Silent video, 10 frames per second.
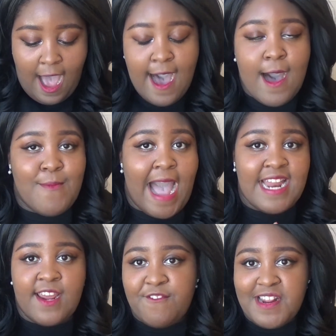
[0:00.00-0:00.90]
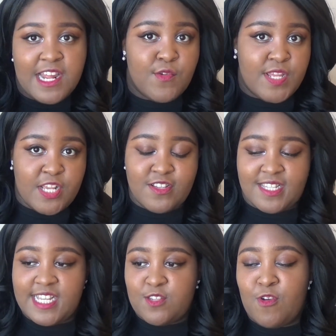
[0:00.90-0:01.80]
I definitely will use
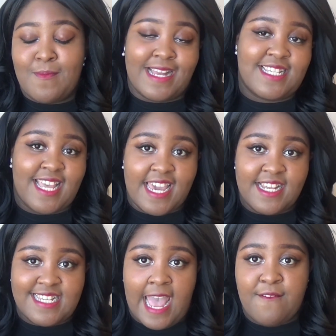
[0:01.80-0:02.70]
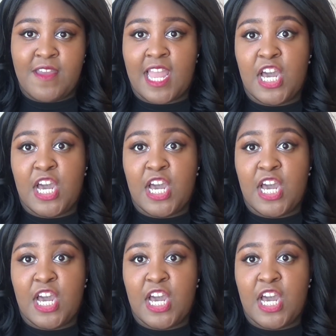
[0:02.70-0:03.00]
this when my skin is having